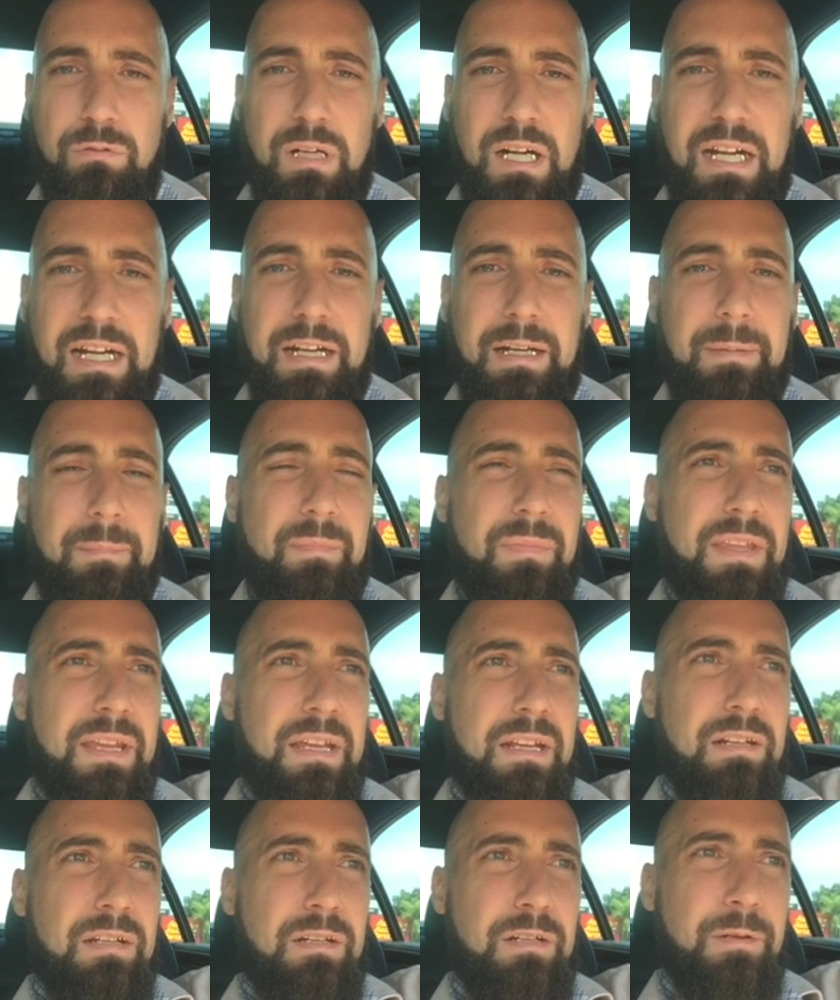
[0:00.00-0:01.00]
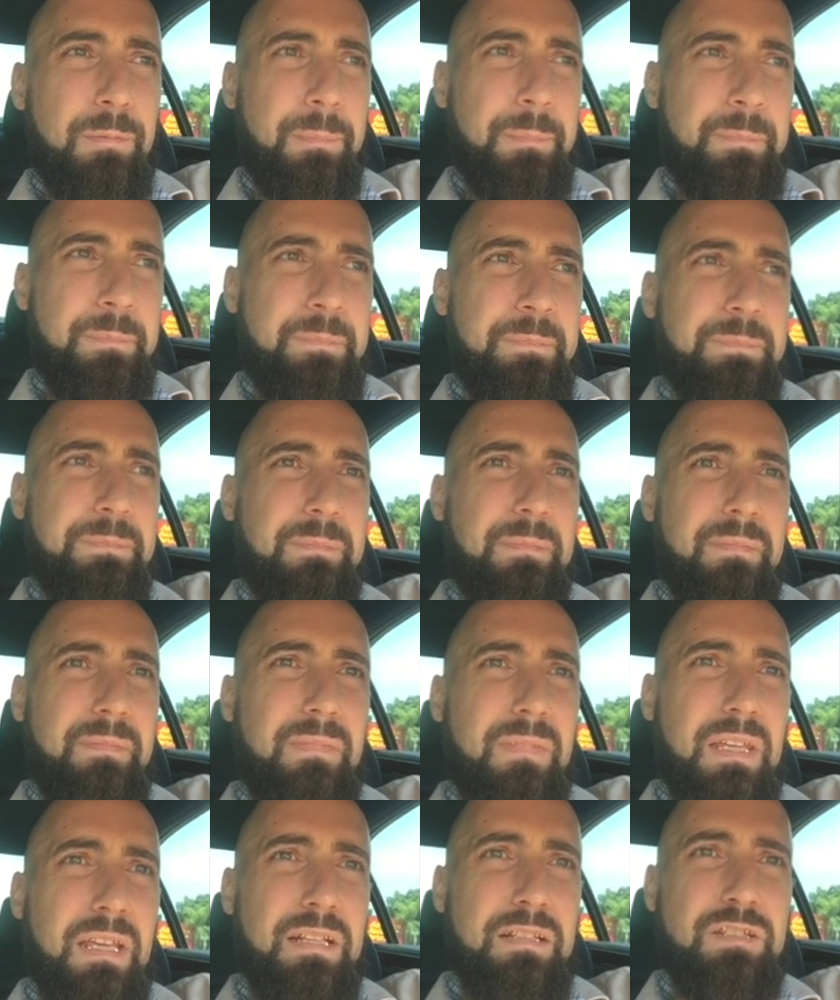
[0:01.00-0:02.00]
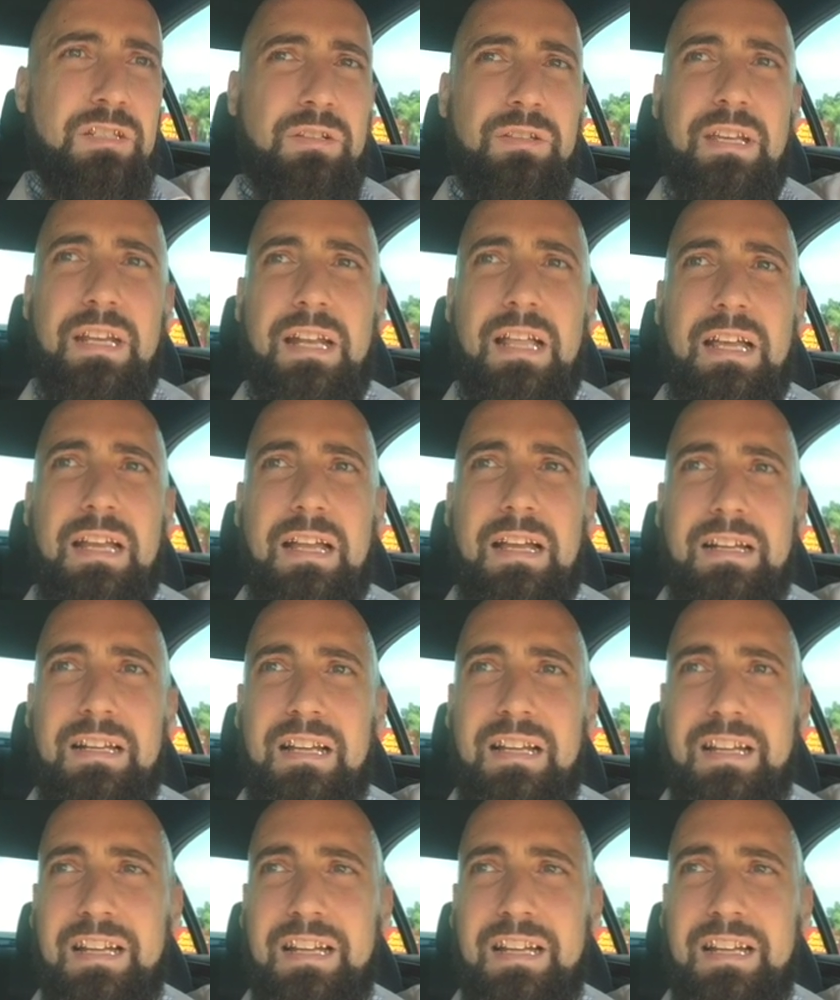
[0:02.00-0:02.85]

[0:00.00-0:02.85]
right? And so then I